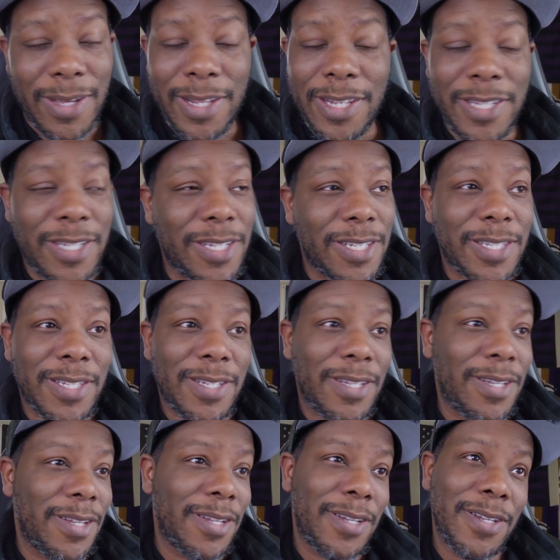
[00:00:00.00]
And it's just...
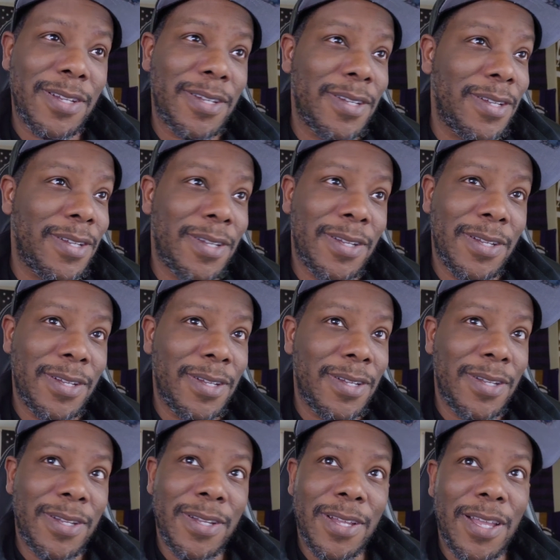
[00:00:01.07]

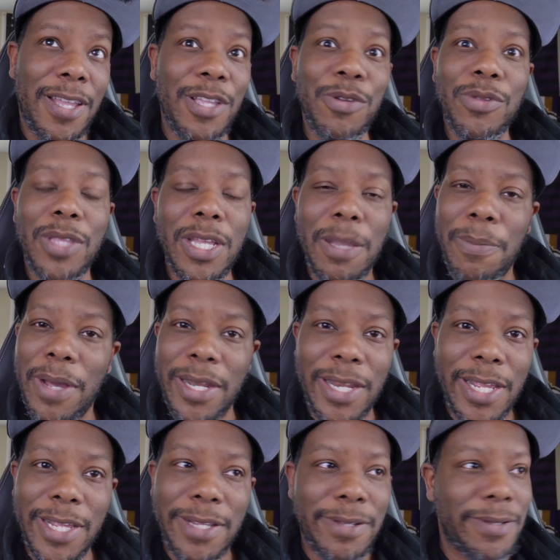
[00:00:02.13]
And you think about
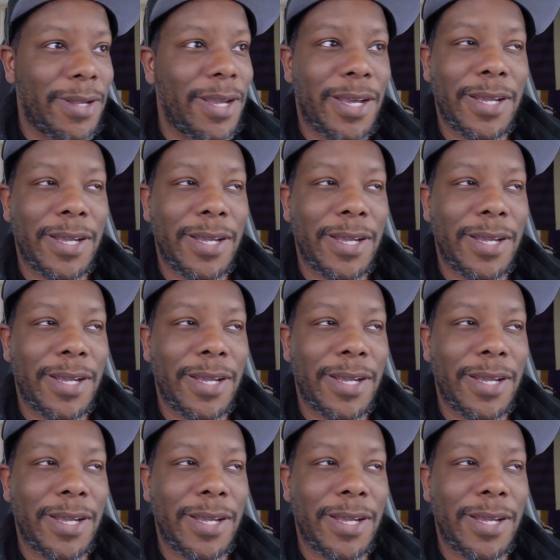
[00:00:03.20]
that,